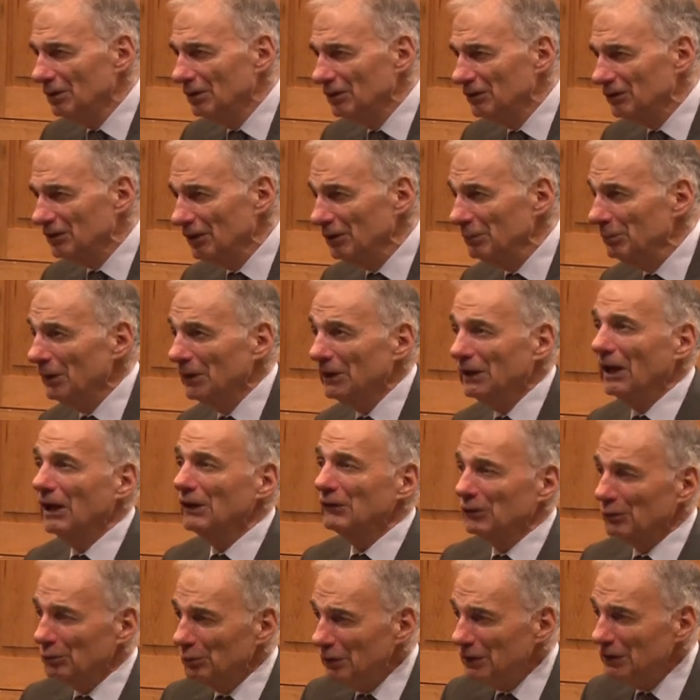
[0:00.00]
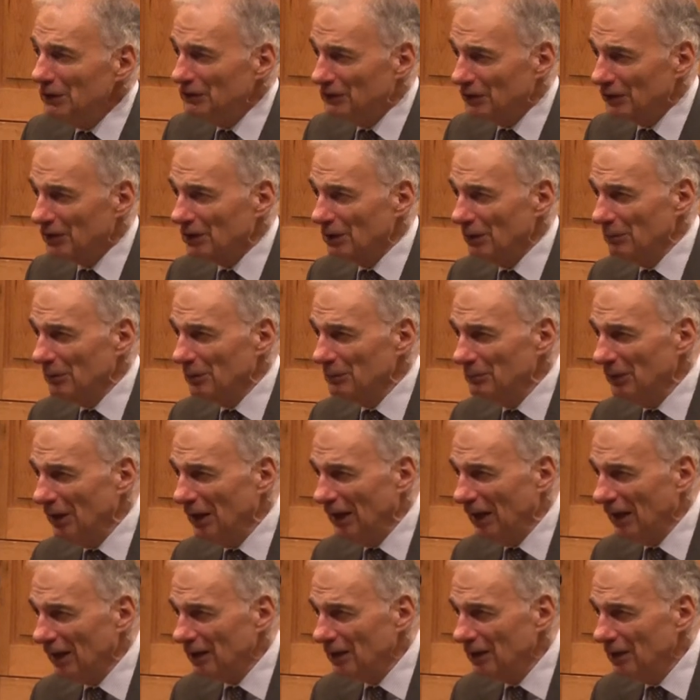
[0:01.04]
See, but now the weeds are coming
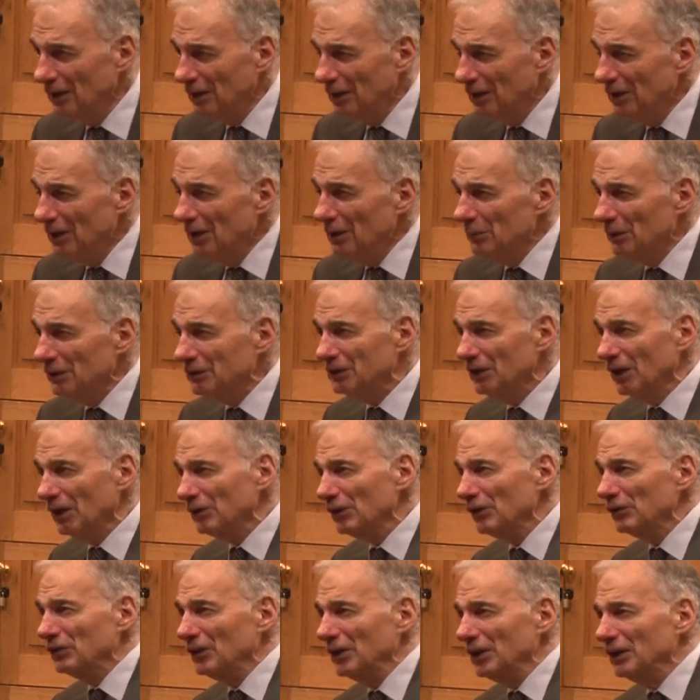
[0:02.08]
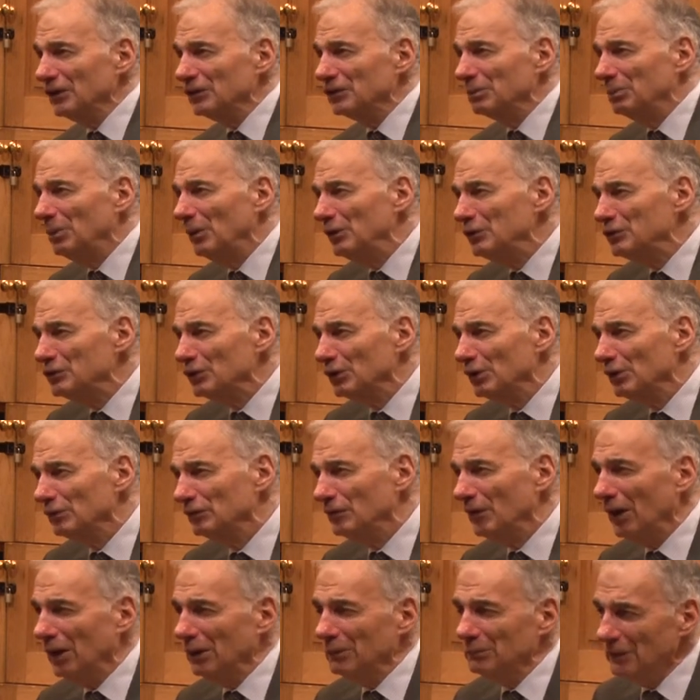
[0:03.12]
back. But the other thing is, suppose you're a
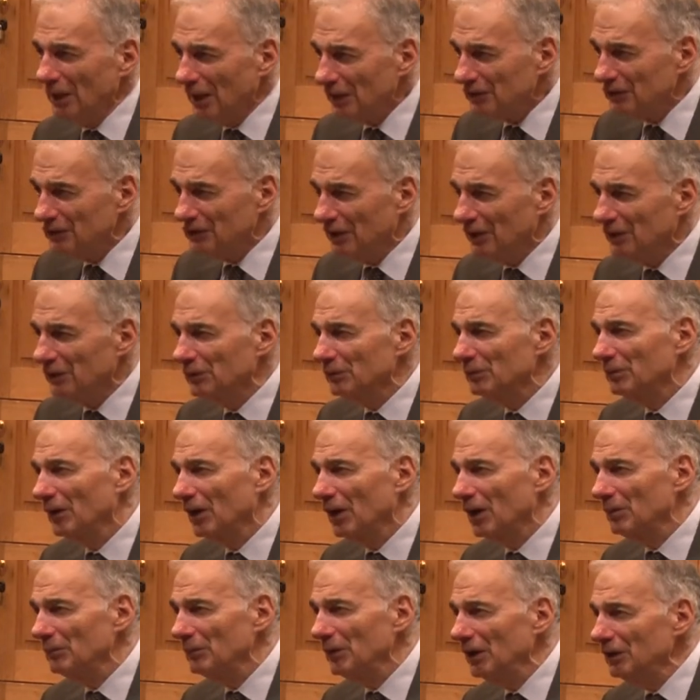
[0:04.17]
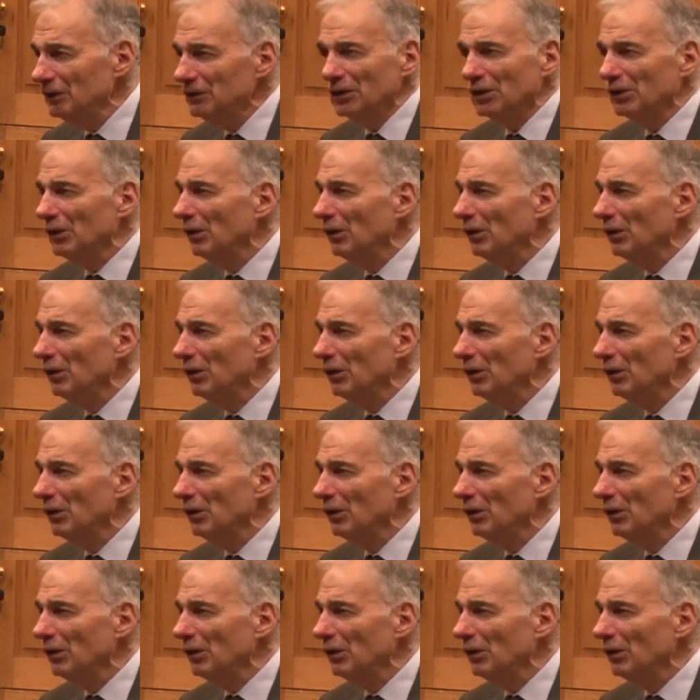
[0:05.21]
farm next to his farm and you